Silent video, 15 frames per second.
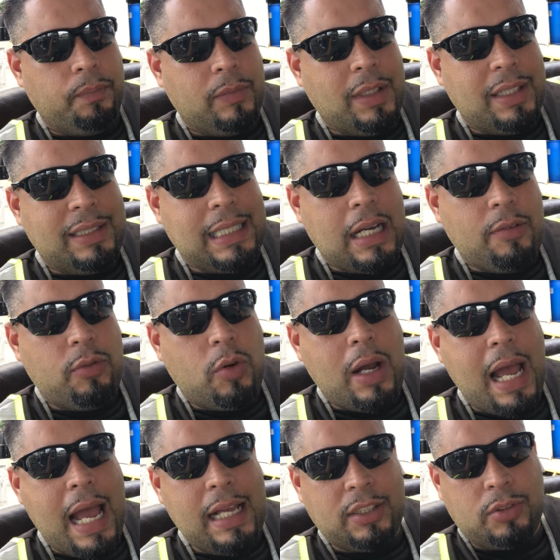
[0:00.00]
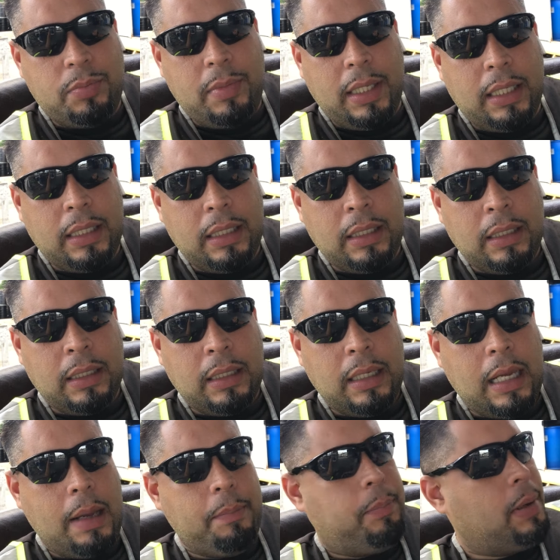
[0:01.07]
the devil has me,
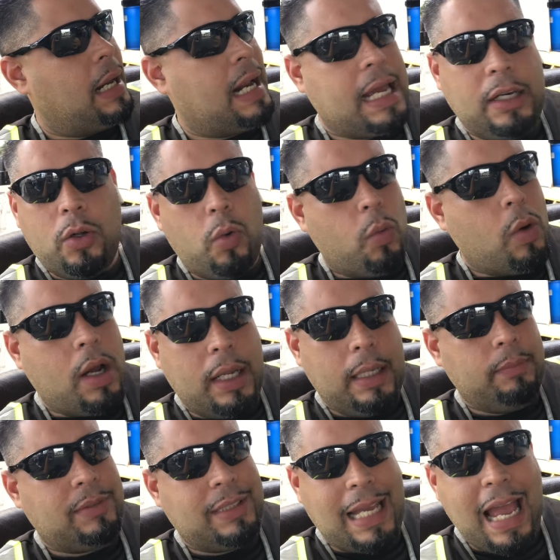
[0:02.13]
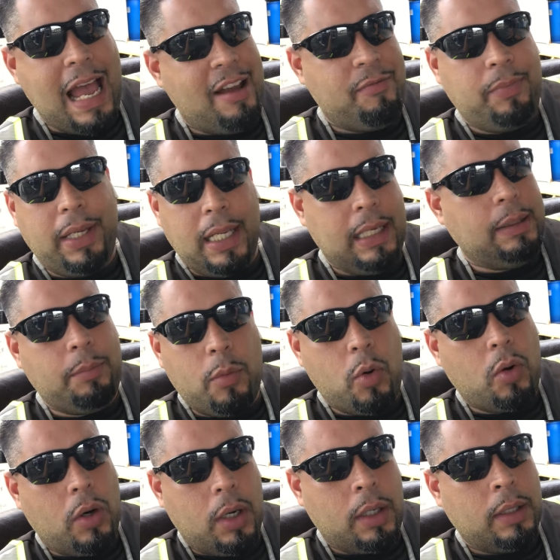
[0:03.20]
but I don't want him to have me
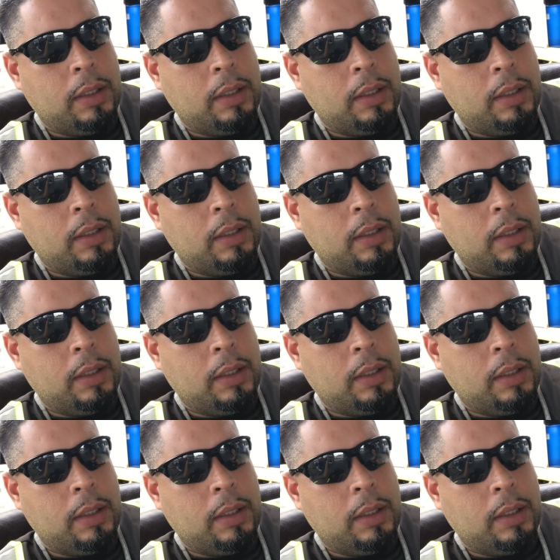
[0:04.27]
anymore.